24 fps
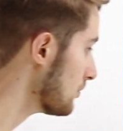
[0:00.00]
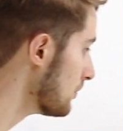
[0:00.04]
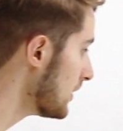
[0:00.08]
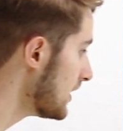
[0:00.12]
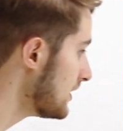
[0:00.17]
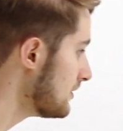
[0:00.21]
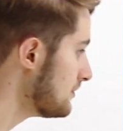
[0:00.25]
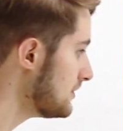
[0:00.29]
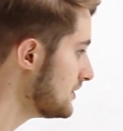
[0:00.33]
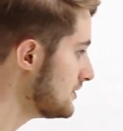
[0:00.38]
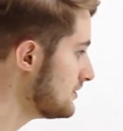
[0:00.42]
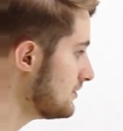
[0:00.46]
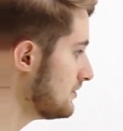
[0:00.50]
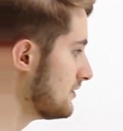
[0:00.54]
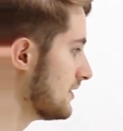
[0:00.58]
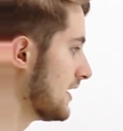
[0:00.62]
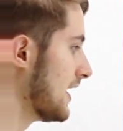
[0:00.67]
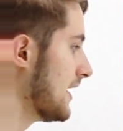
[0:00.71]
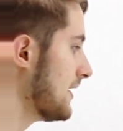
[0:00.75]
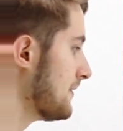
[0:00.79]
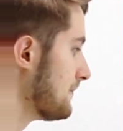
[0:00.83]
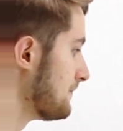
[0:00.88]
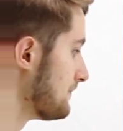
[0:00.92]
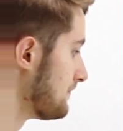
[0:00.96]
The way that we do
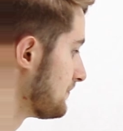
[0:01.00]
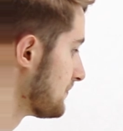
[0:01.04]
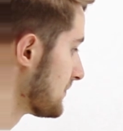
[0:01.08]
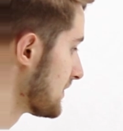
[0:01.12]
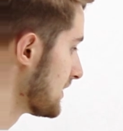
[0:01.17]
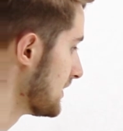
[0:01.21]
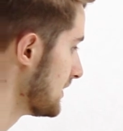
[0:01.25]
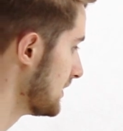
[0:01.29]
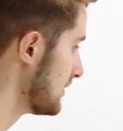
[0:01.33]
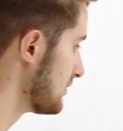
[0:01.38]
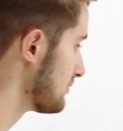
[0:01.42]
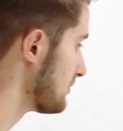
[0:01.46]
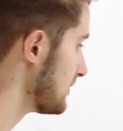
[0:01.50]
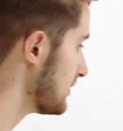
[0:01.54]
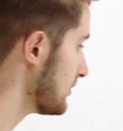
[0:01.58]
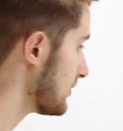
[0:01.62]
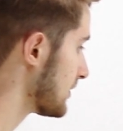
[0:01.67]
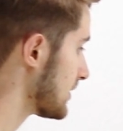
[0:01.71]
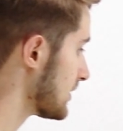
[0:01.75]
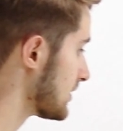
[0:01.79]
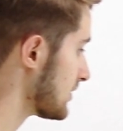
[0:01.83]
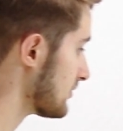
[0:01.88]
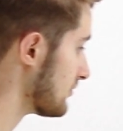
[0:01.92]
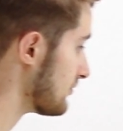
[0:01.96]
that is we
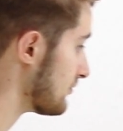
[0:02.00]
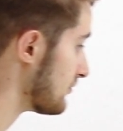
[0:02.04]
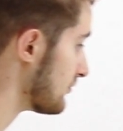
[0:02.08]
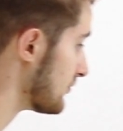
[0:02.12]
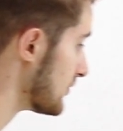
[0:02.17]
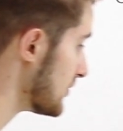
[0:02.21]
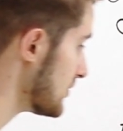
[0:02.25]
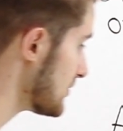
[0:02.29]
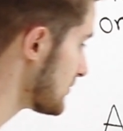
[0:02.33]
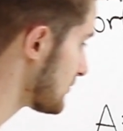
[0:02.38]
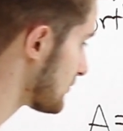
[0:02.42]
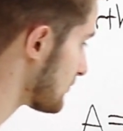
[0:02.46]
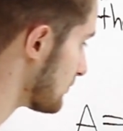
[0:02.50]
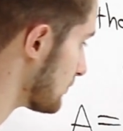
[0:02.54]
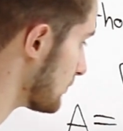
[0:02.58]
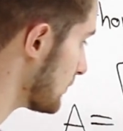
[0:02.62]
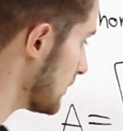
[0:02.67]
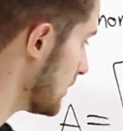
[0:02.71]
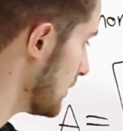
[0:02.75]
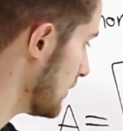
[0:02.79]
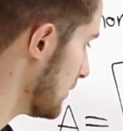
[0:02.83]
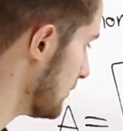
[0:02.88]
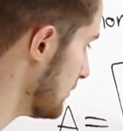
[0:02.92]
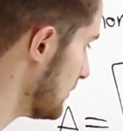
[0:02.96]
look at the first
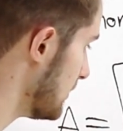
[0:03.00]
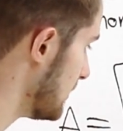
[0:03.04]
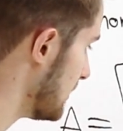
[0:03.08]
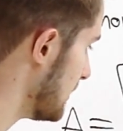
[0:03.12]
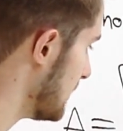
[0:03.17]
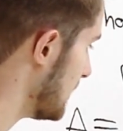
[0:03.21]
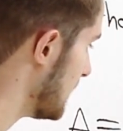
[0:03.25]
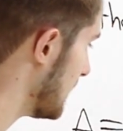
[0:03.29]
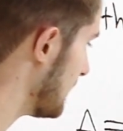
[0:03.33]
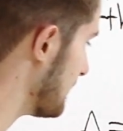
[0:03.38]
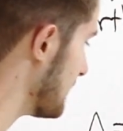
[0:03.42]
row